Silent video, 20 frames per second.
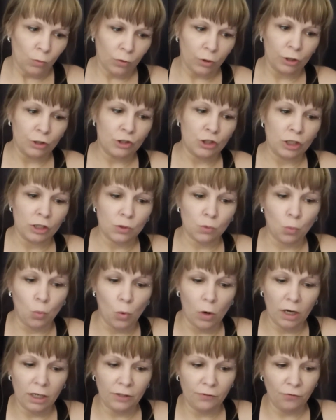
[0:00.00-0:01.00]
There's just
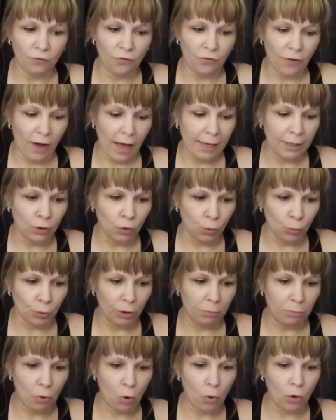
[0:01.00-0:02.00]
one final
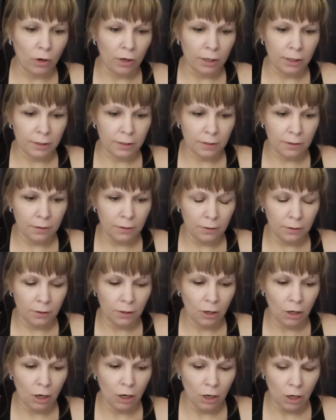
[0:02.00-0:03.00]
report
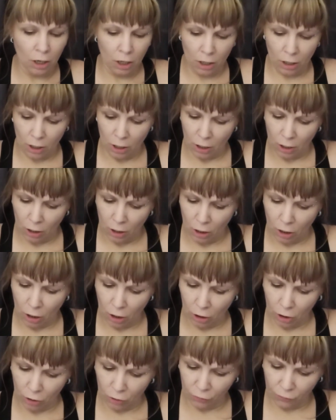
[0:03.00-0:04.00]

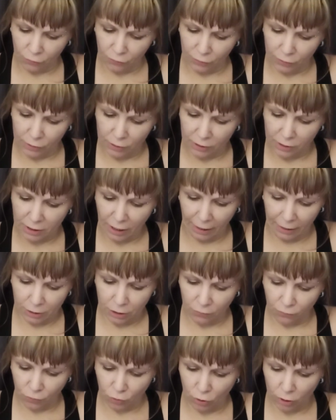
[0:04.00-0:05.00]
of
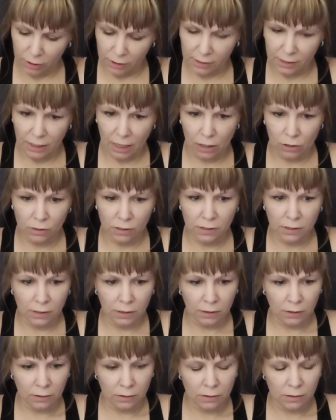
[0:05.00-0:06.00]
Detective Chris
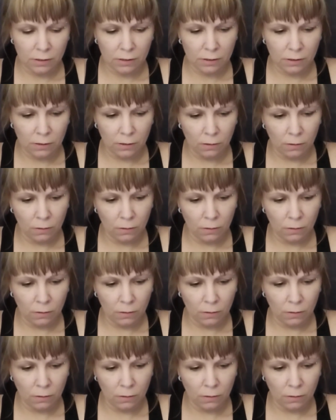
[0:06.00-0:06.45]
Nelson's